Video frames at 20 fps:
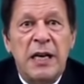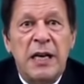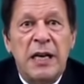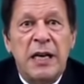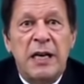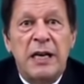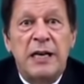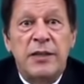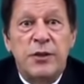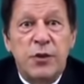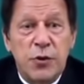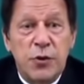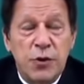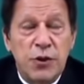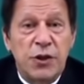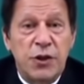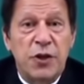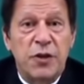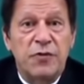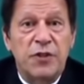
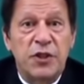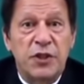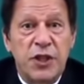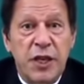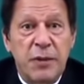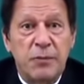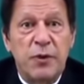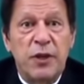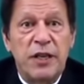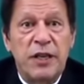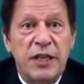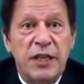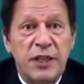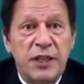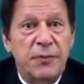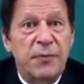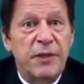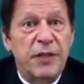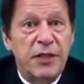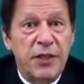resolution of the Jammu and
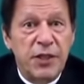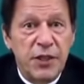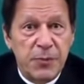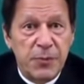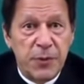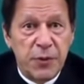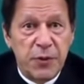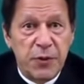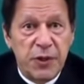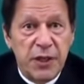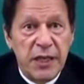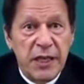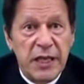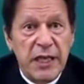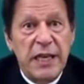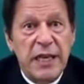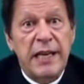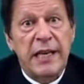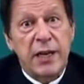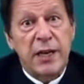Kashmir dispute
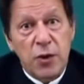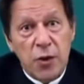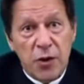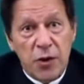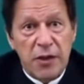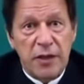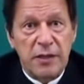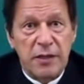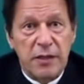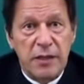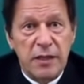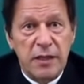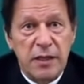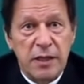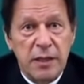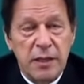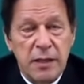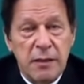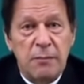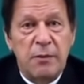in accordance
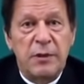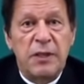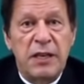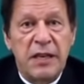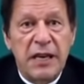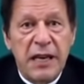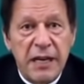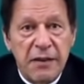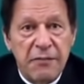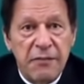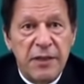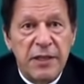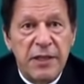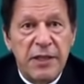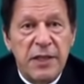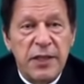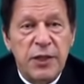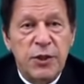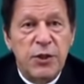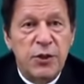with the relevant
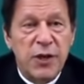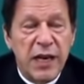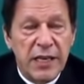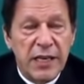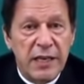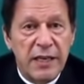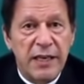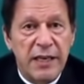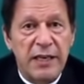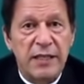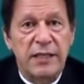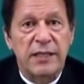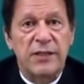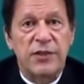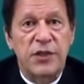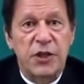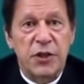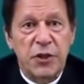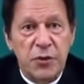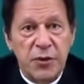United
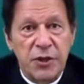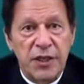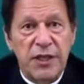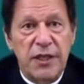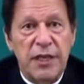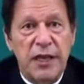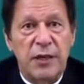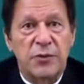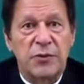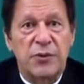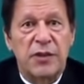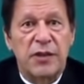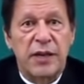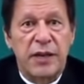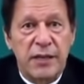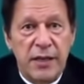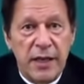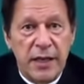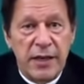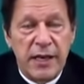Nations Security
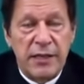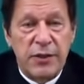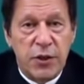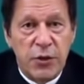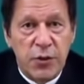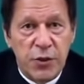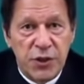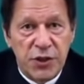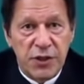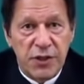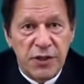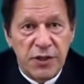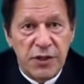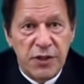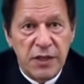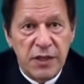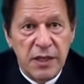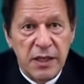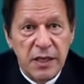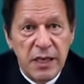Council resolutions
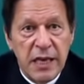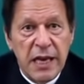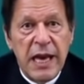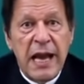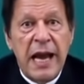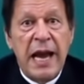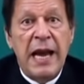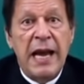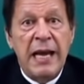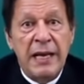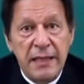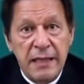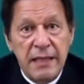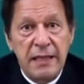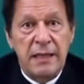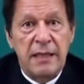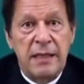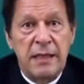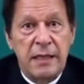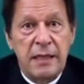
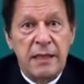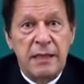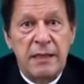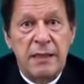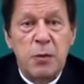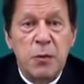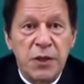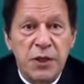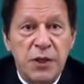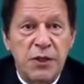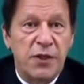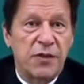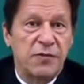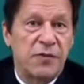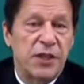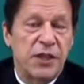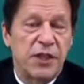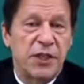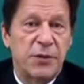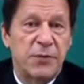and the wishes of
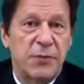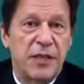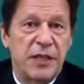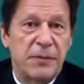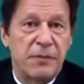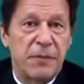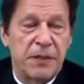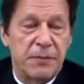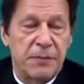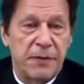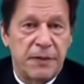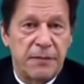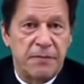the Kashmiri people.